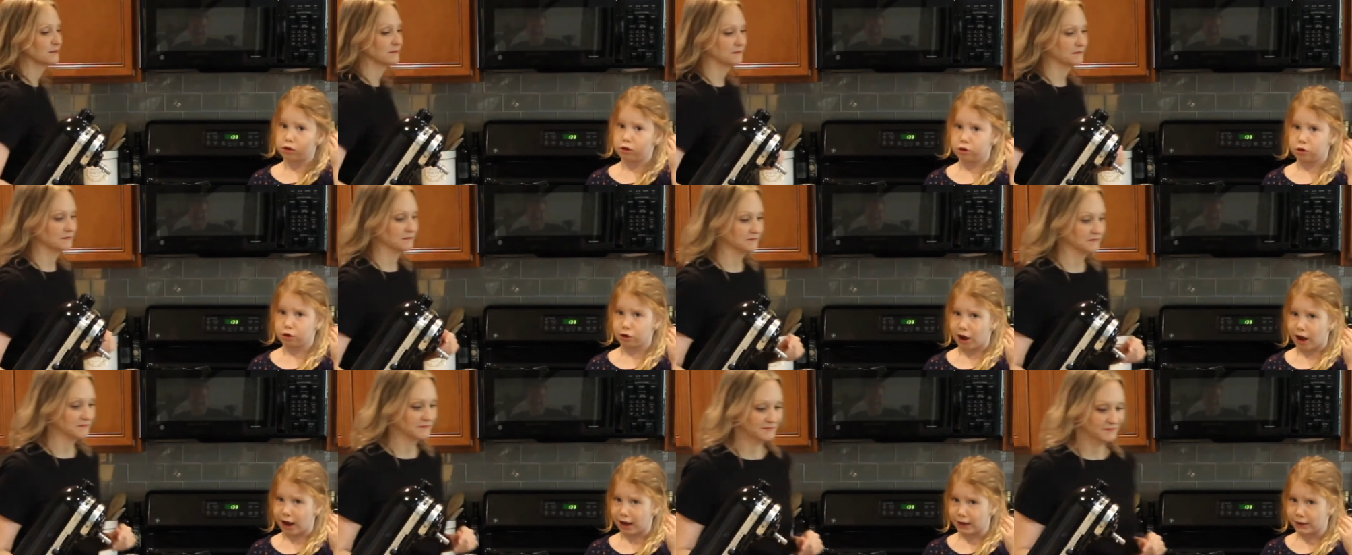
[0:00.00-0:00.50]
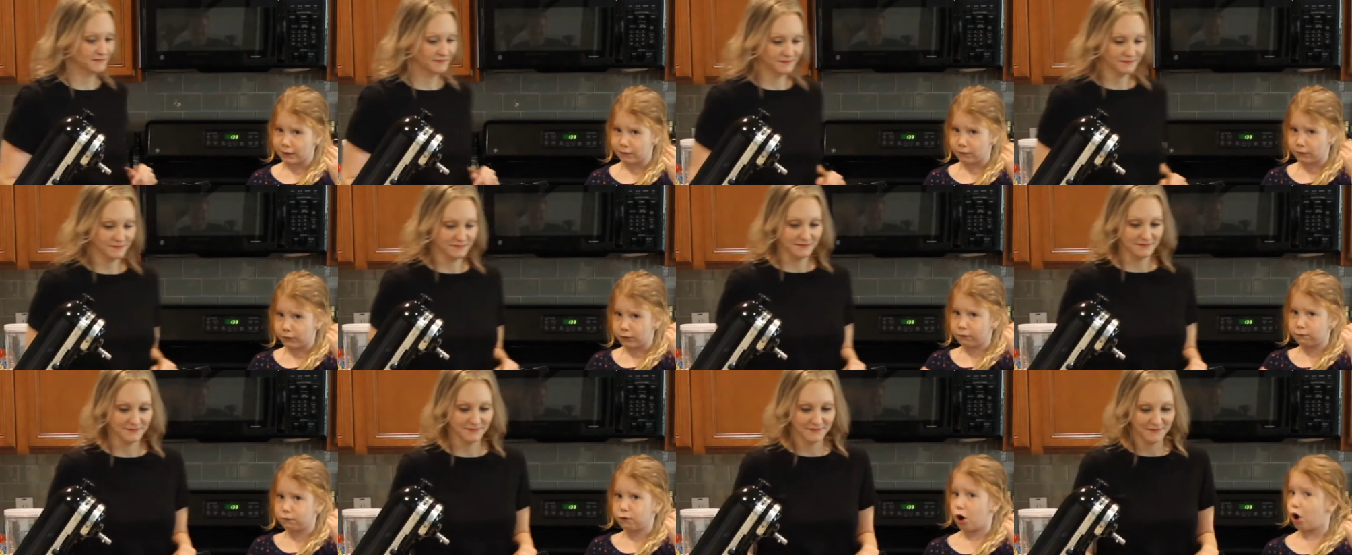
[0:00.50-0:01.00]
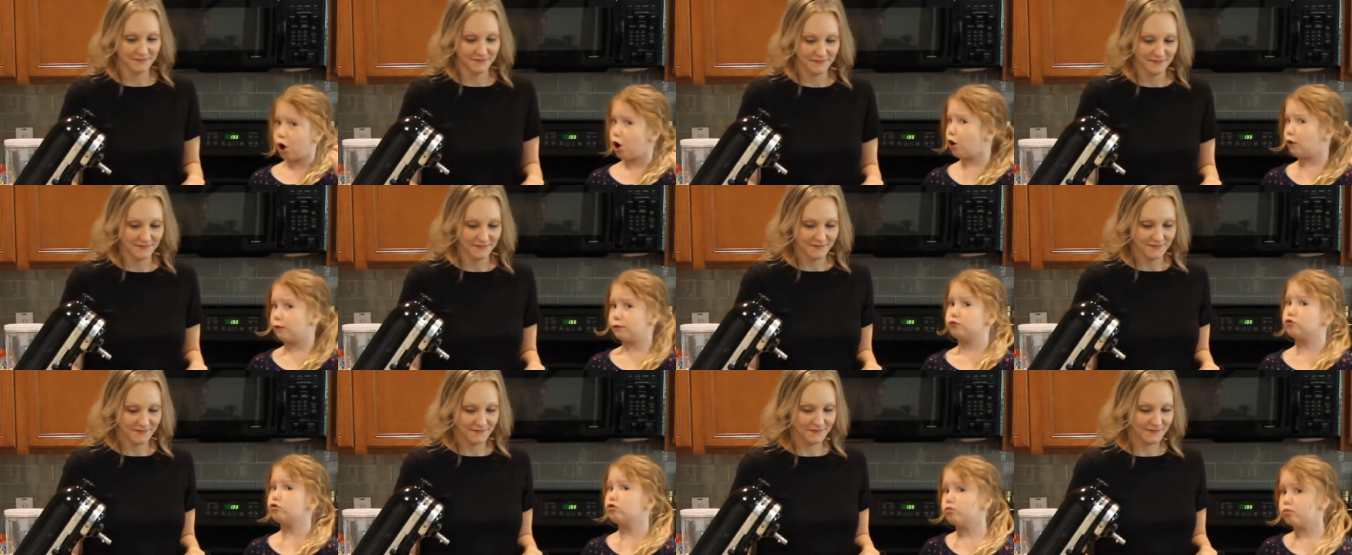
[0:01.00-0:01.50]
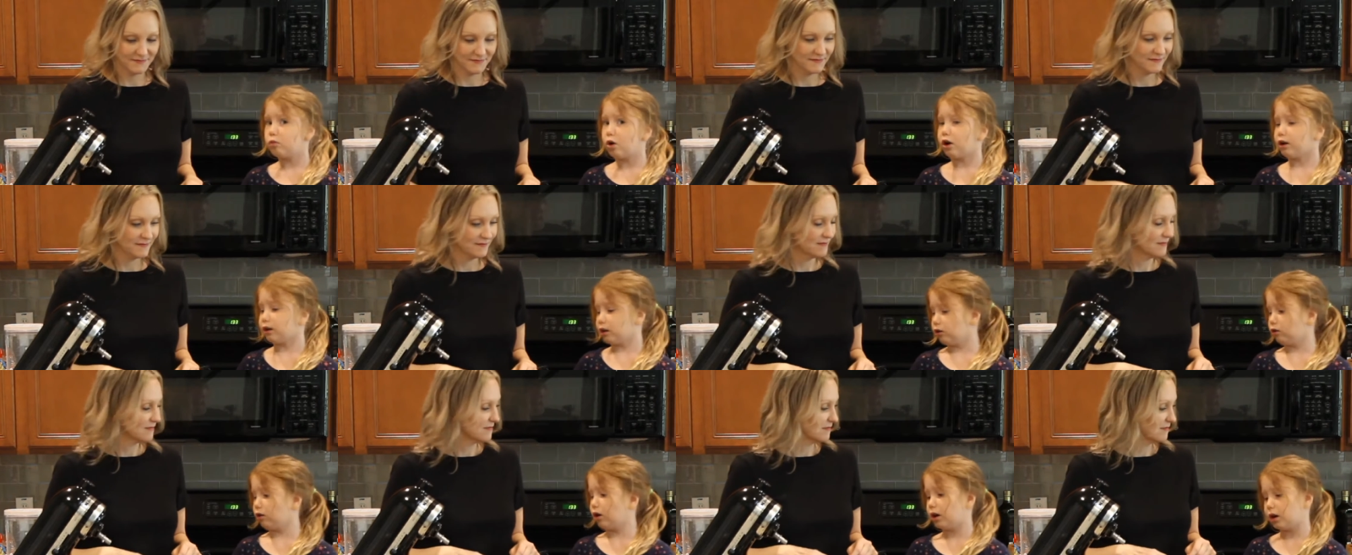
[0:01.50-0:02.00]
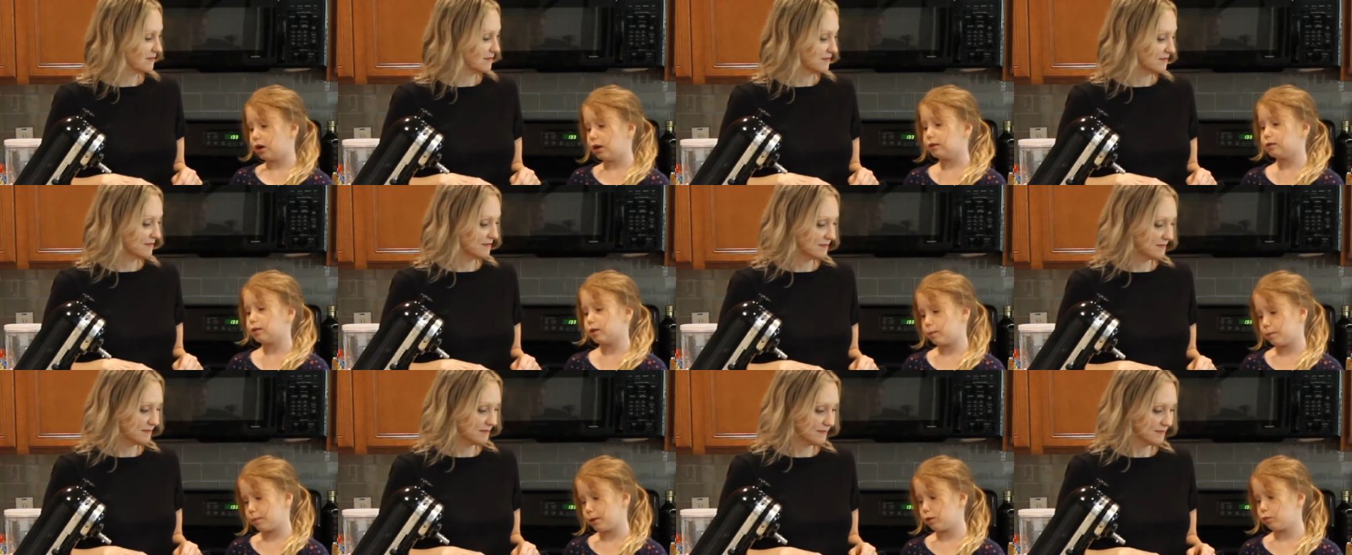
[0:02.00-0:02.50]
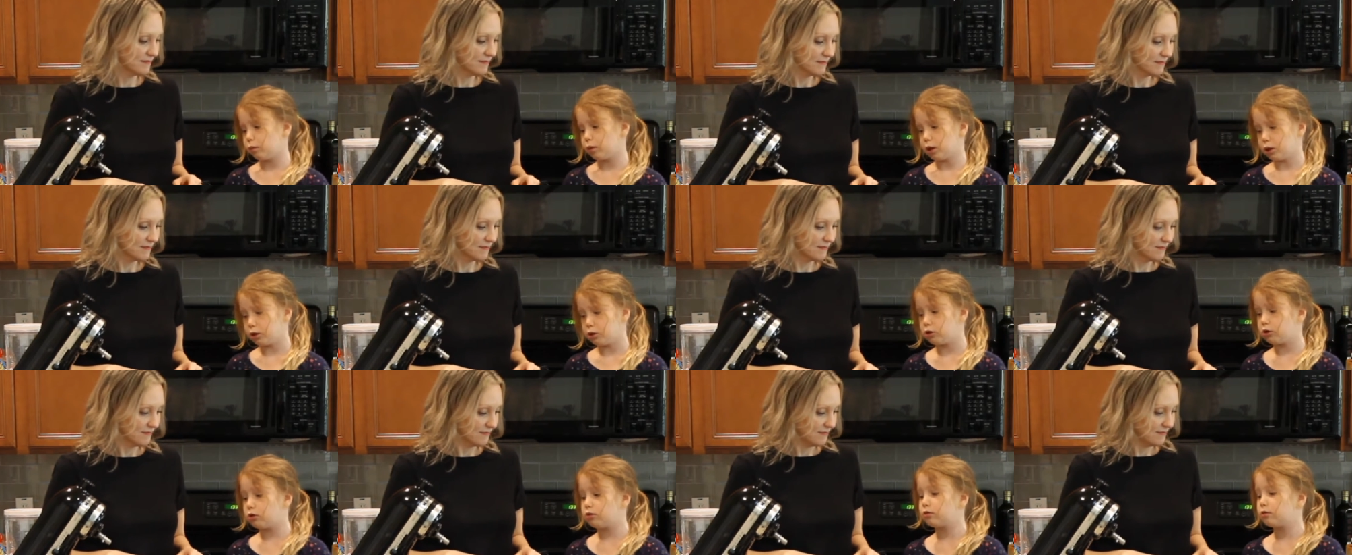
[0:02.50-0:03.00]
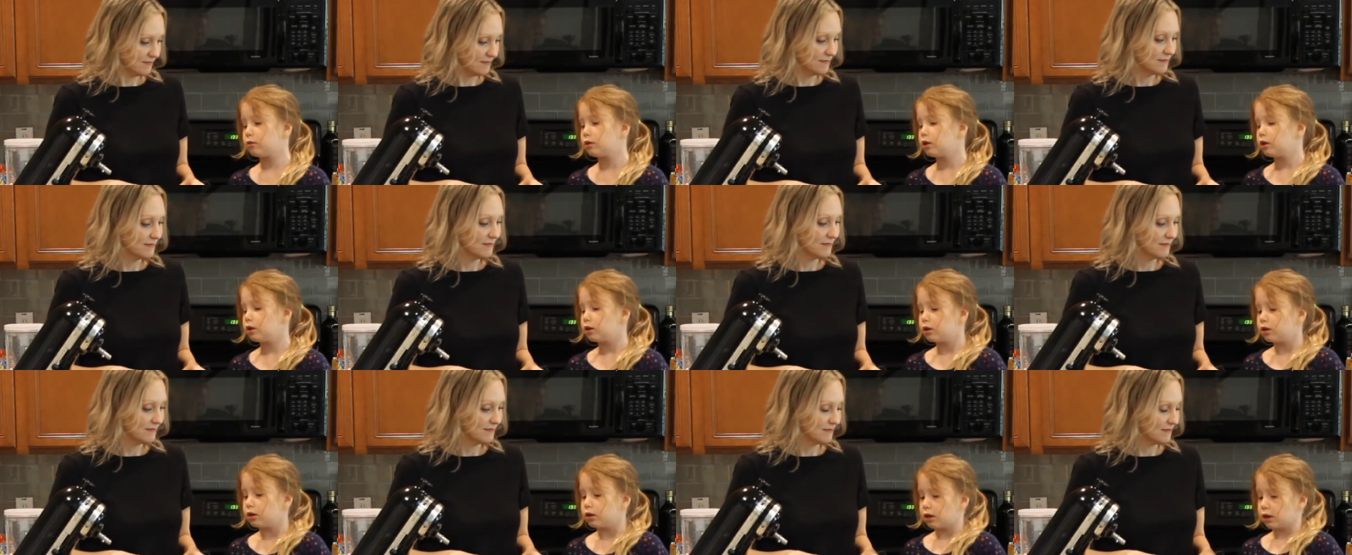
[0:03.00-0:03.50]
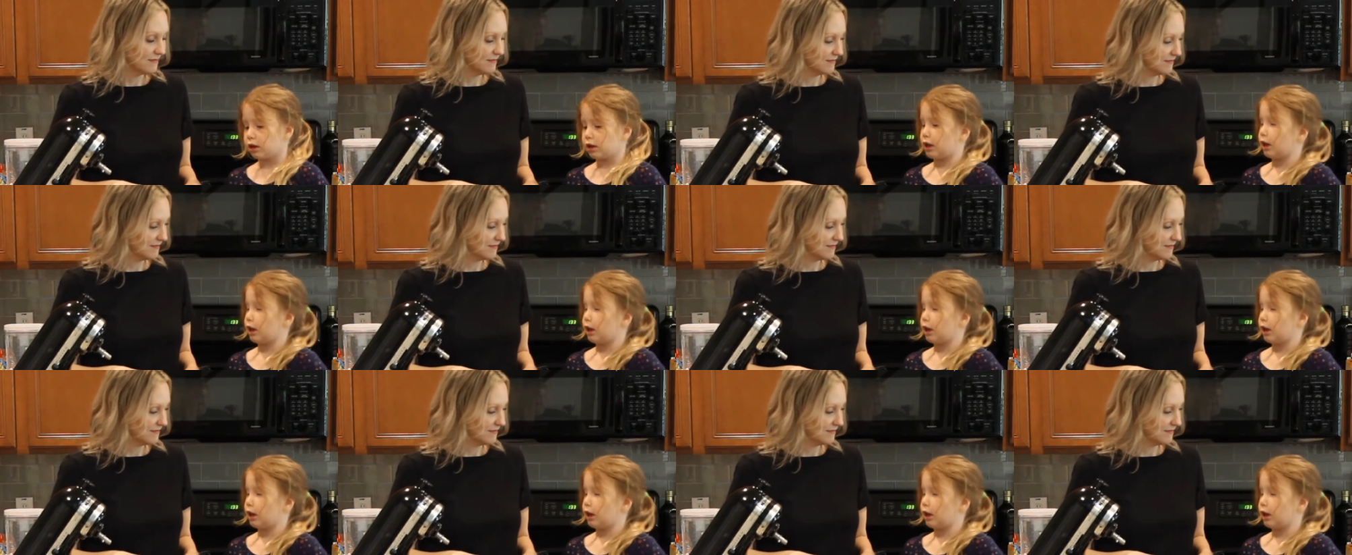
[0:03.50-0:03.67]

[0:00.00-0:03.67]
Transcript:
Speaker 1: a knife involved, you want a grown-up to be with you in